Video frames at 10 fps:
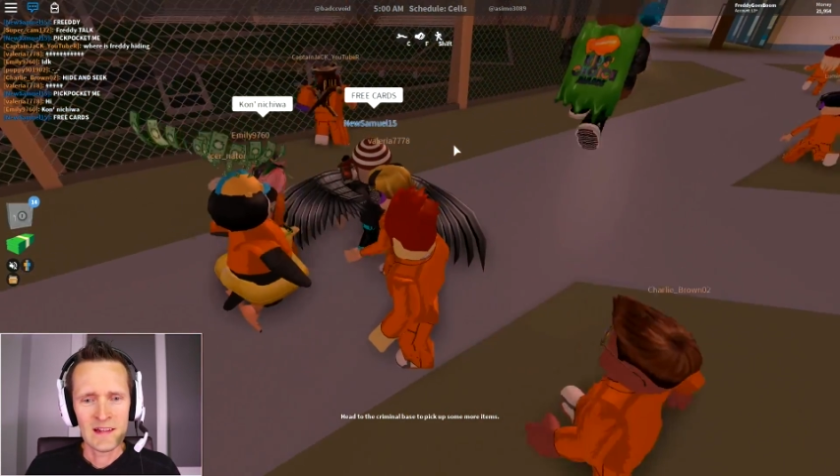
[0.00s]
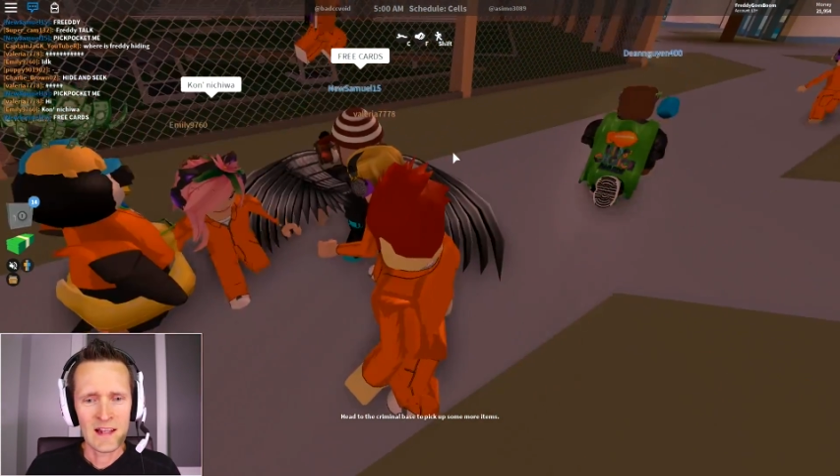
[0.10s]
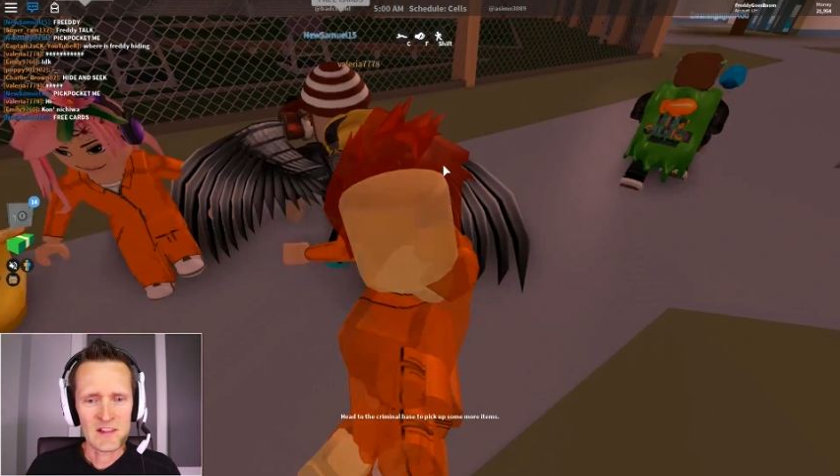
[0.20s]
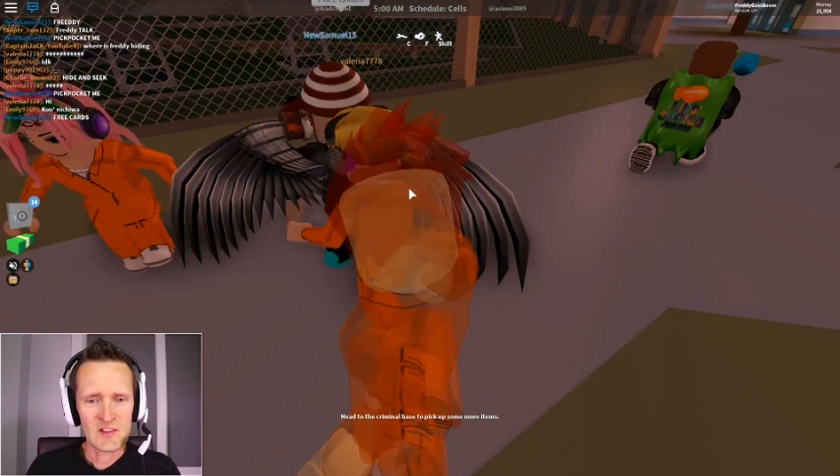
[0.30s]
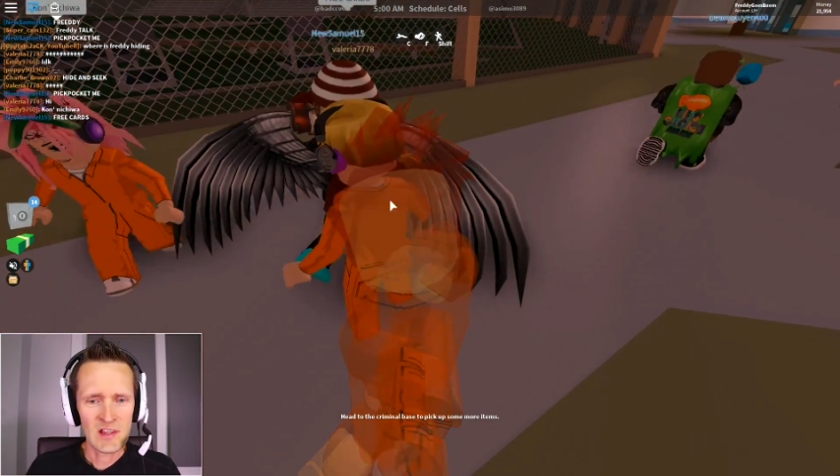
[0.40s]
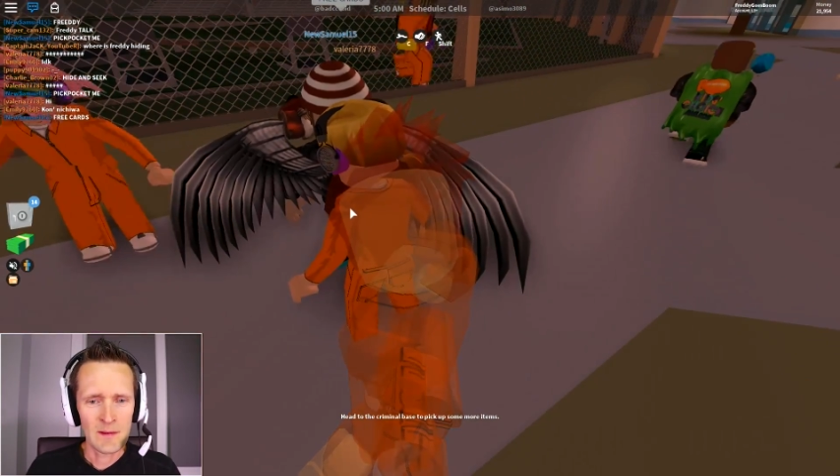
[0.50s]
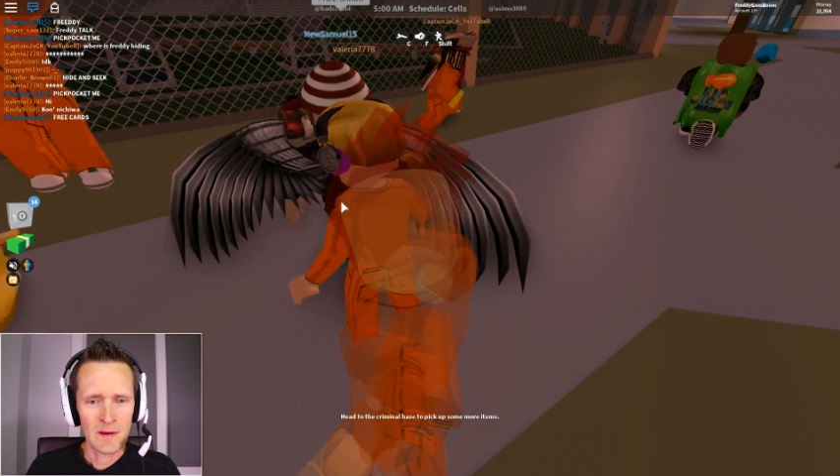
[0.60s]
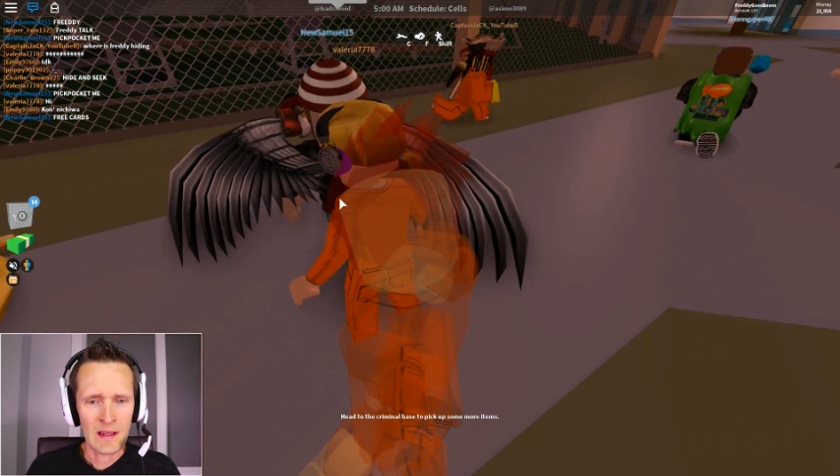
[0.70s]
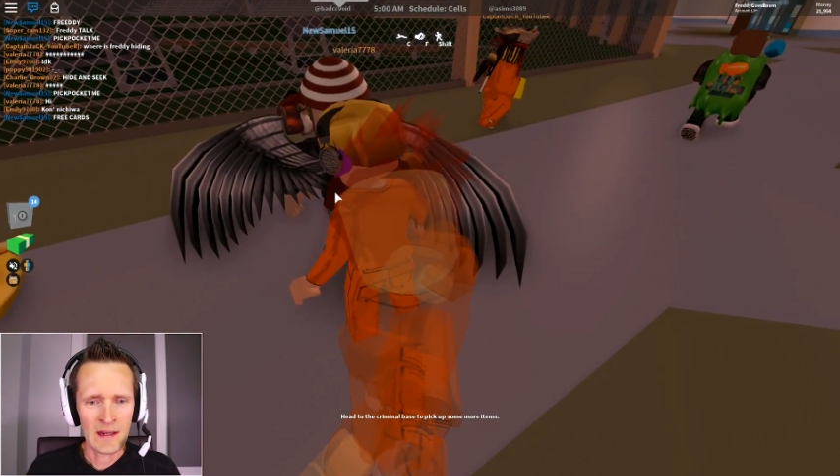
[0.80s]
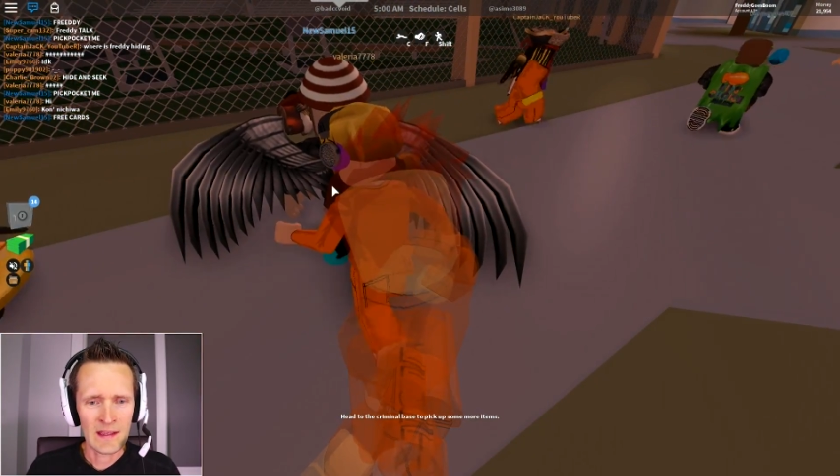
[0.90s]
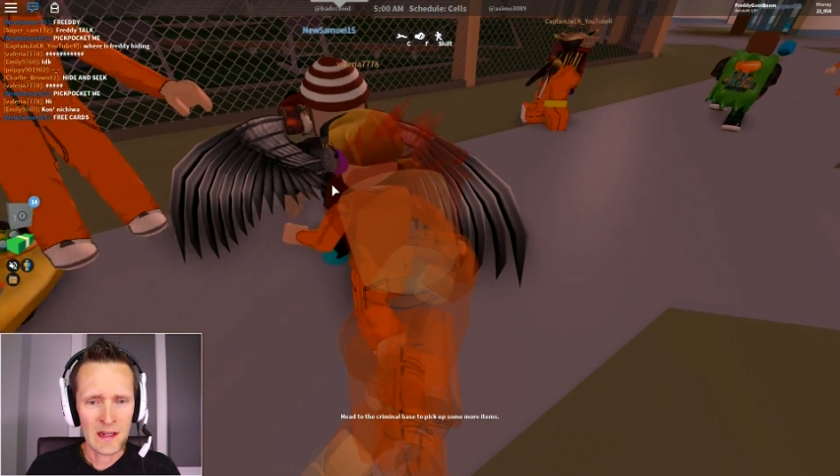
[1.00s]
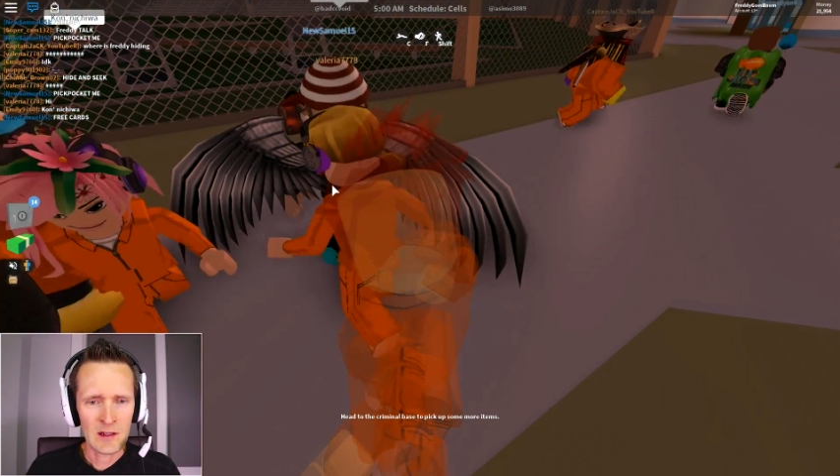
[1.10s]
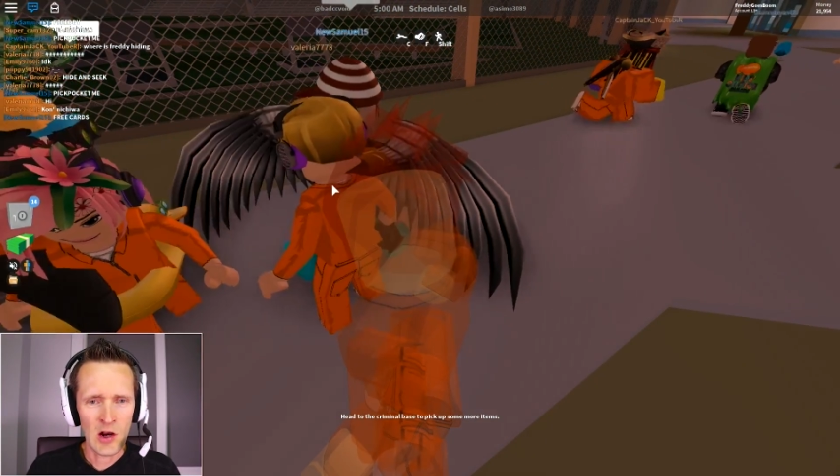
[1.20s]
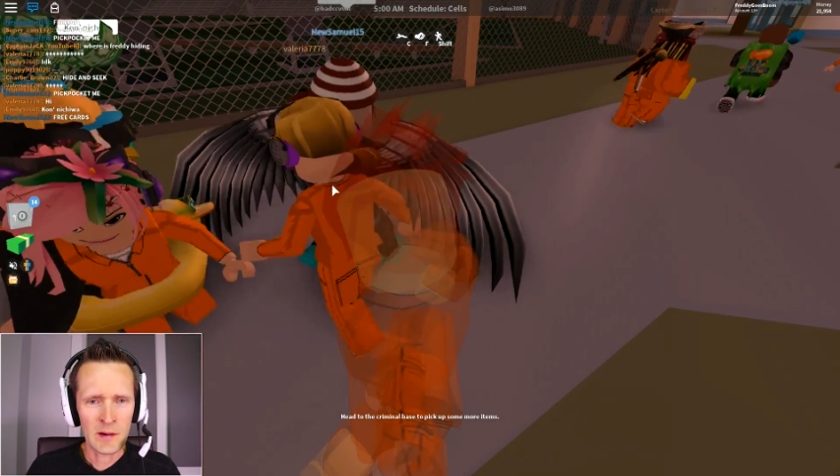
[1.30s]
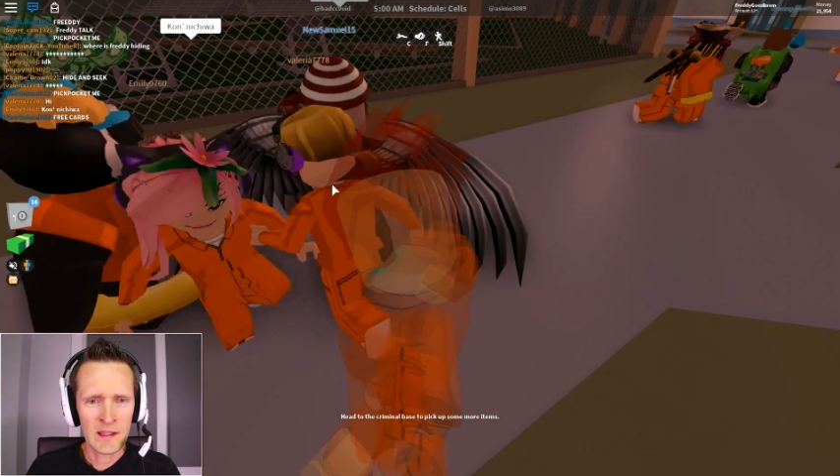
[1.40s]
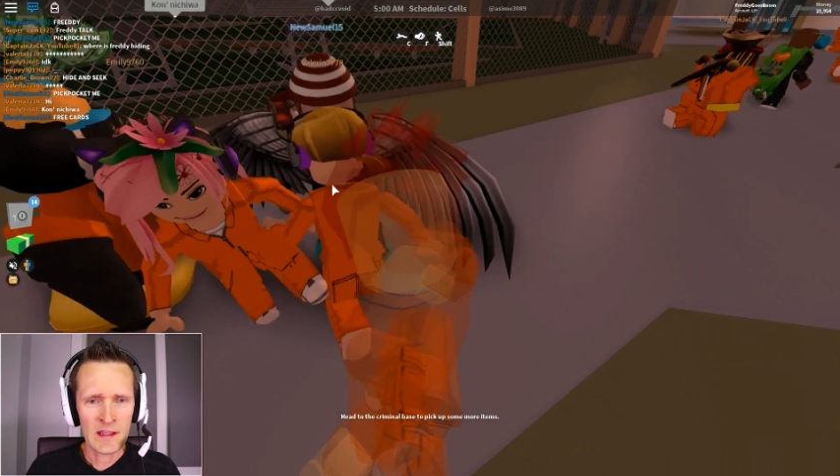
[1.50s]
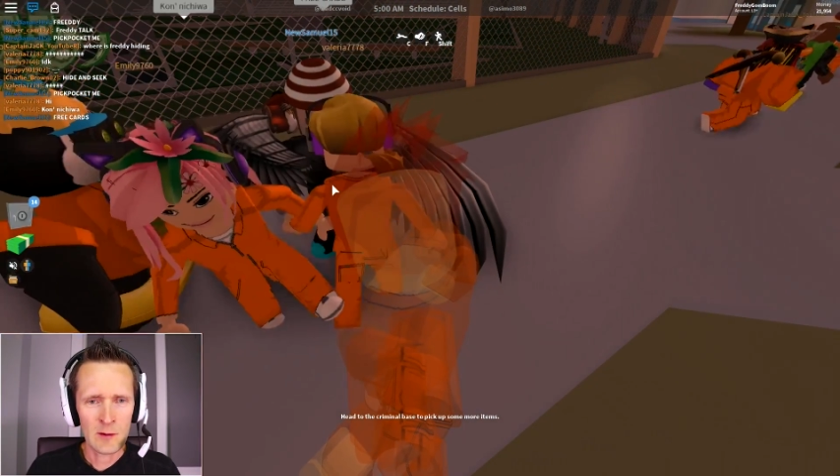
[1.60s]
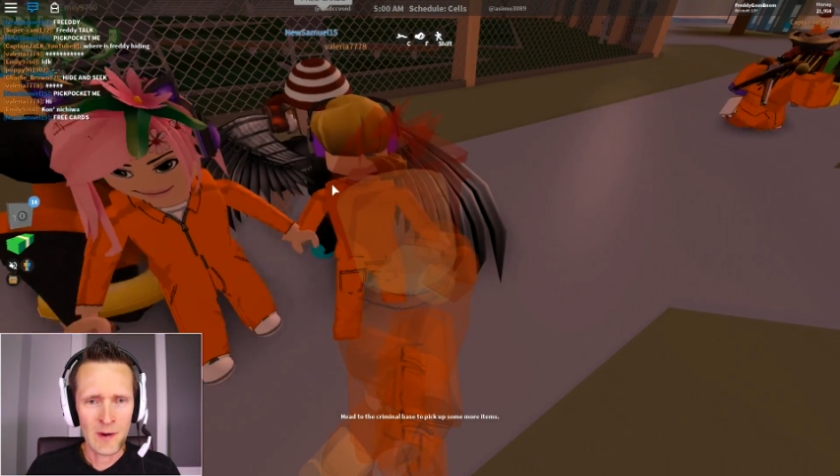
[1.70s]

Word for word: Let's see. Can I get a key card